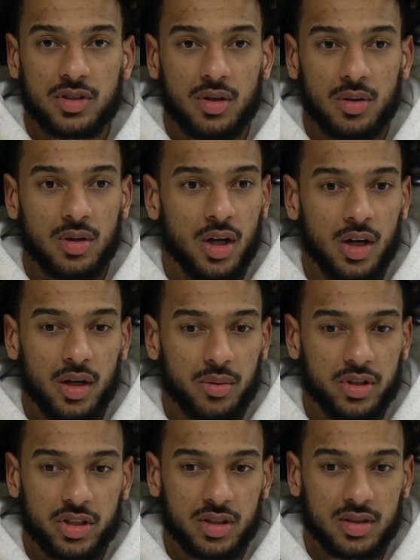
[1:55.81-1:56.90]
So
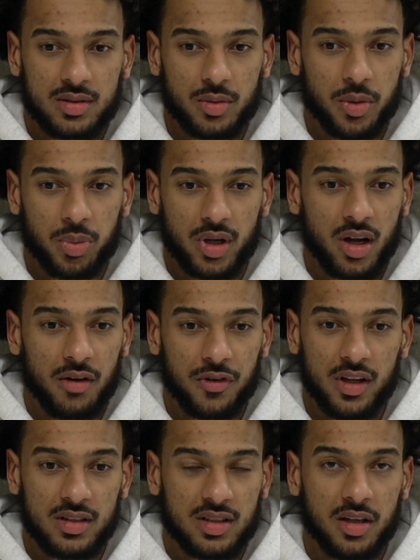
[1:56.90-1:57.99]
we put
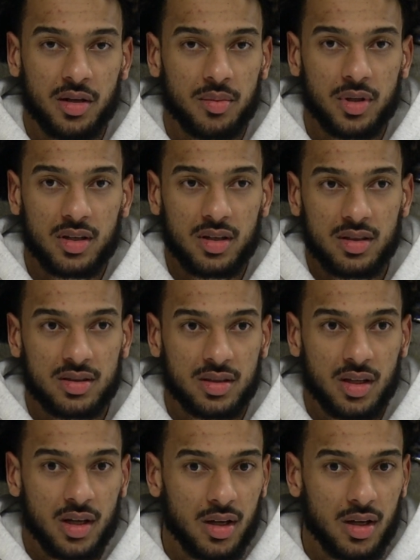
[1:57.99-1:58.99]
confidence in him because